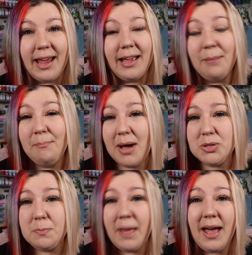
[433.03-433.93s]
like
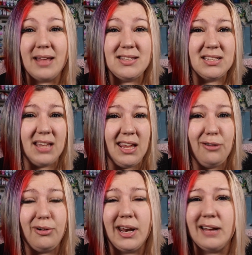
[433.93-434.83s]
mouse pads, key
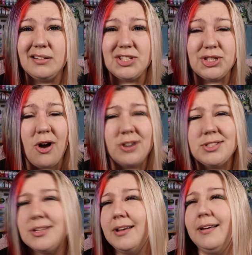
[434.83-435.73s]
rings,
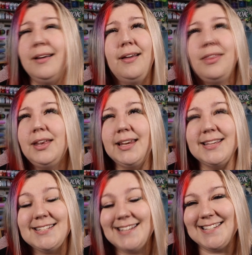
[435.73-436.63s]
socks. The
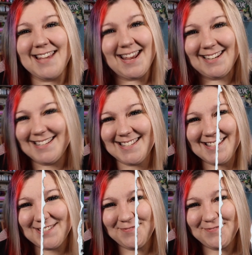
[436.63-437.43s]
list is endless.